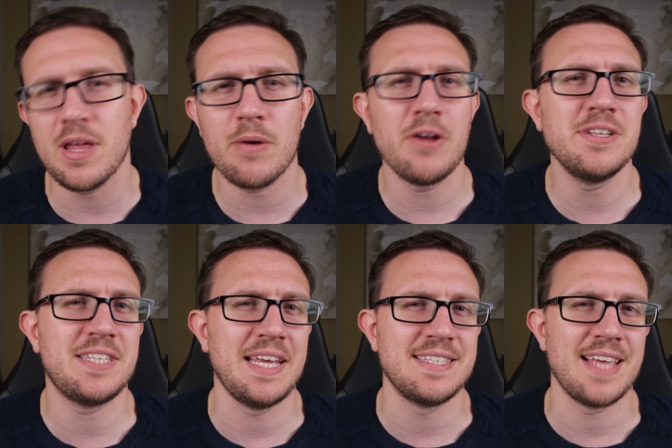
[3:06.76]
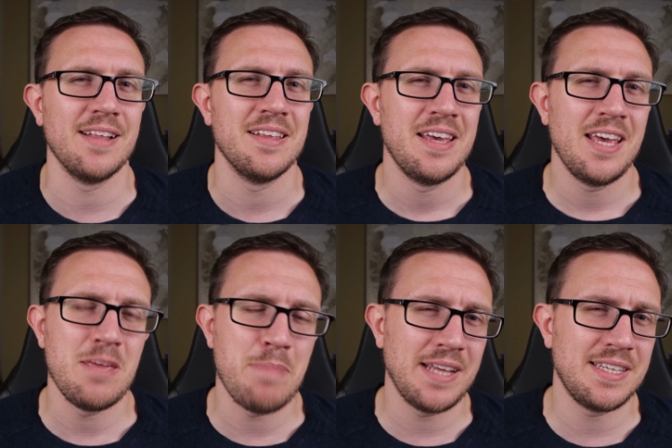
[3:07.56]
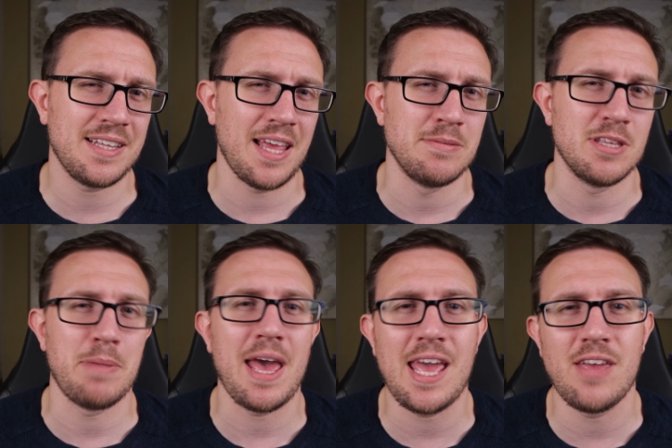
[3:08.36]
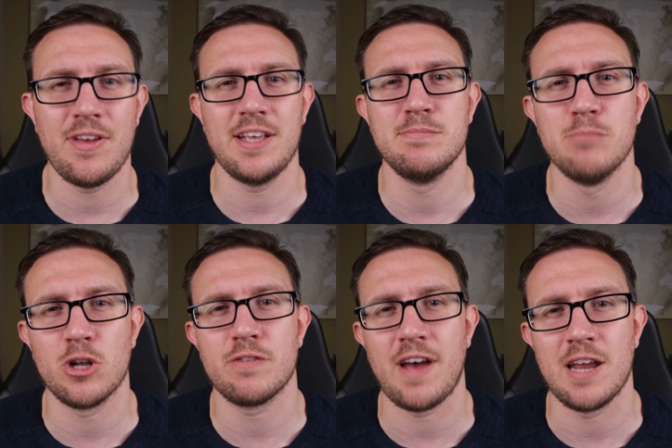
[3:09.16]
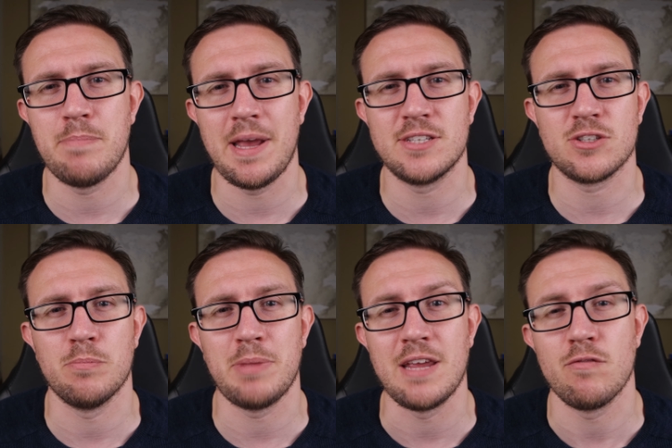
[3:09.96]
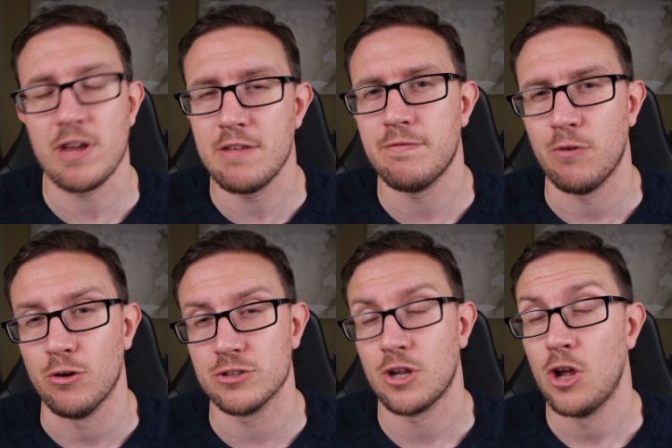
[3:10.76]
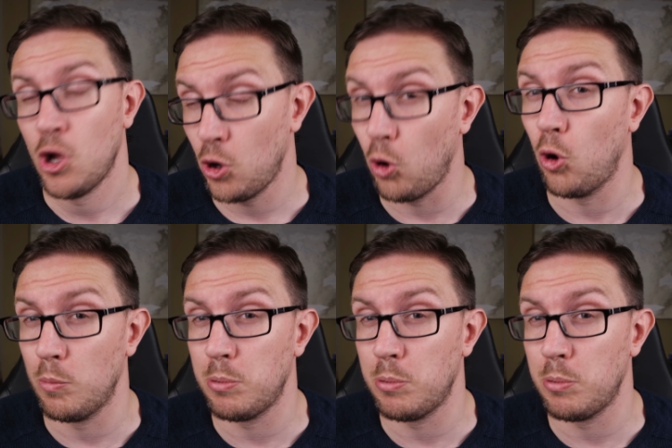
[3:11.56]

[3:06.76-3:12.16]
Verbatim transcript: Without going into detail, he basically claims that behaviour is modified based on being reinforced or